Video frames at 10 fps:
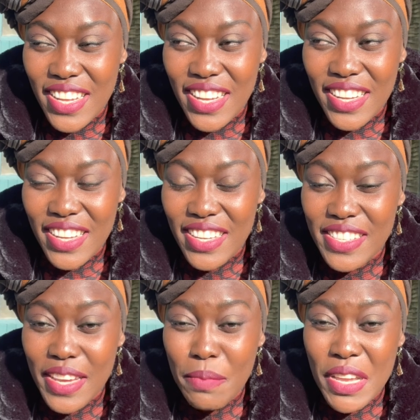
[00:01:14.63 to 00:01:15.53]

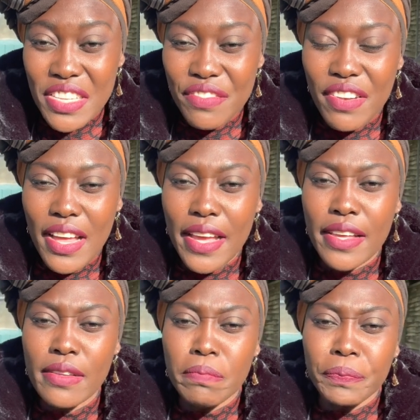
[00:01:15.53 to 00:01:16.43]
Time does fly.
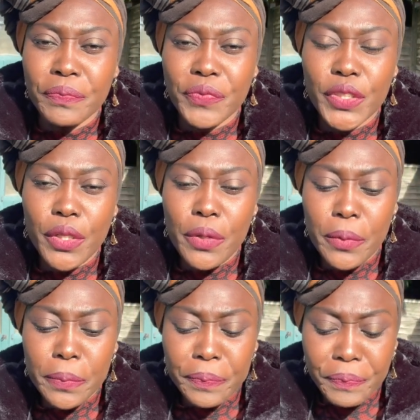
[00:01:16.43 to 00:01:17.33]

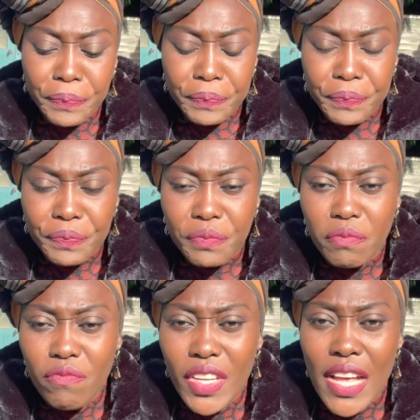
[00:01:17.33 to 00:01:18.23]
So
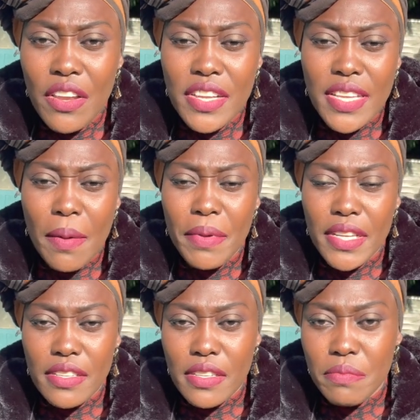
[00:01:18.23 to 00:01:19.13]
a lot has
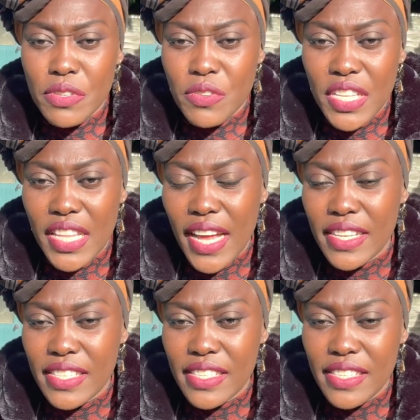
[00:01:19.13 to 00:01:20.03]
happened between
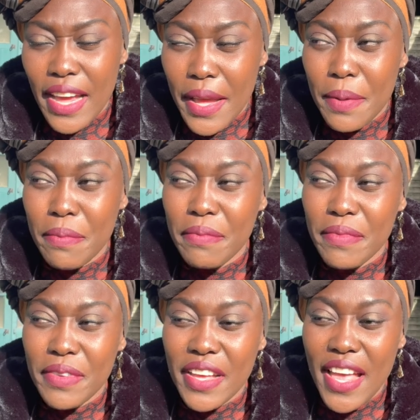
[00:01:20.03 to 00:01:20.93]
that time
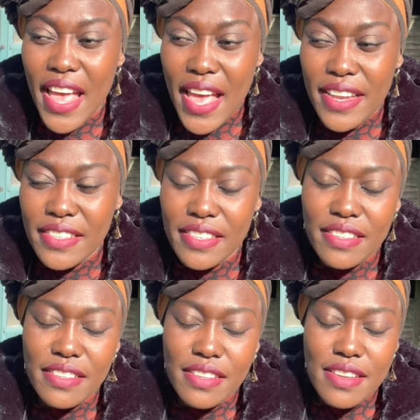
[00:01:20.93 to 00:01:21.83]
and
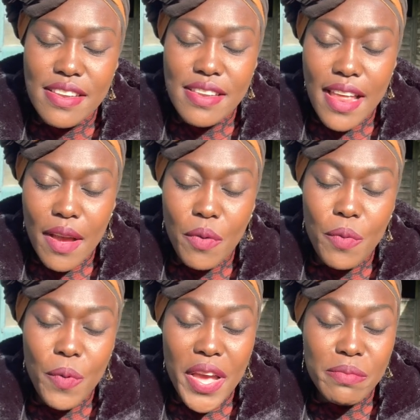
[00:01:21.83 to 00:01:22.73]
now
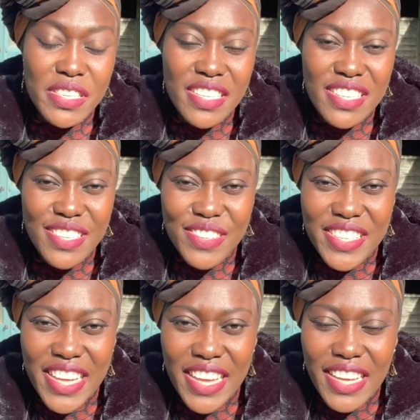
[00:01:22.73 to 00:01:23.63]
where I'm sitting
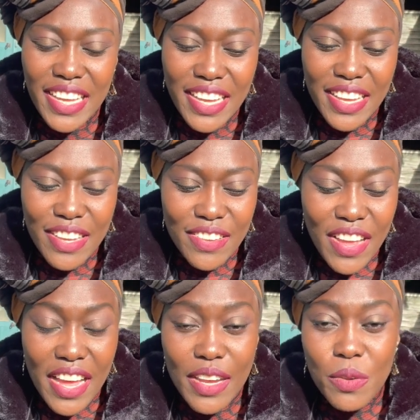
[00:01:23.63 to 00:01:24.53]
today.
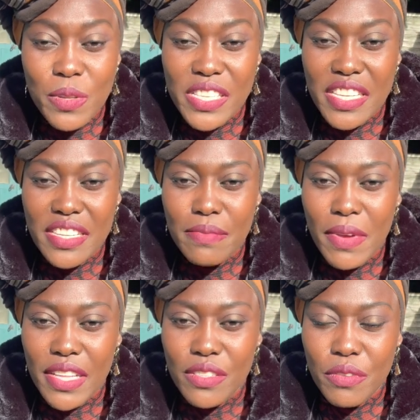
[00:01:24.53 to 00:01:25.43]
I had a whole 6
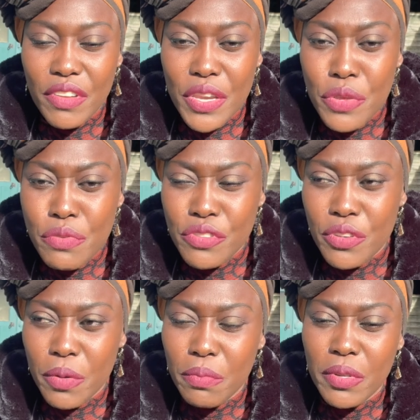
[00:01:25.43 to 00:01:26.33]
months of a new
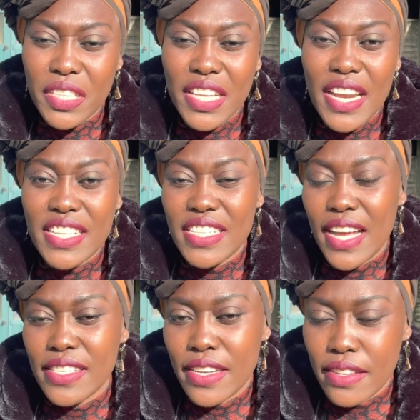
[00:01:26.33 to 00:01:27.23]
job that I
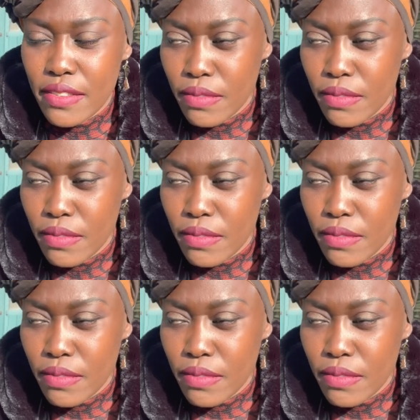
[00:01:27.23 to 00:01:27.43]
started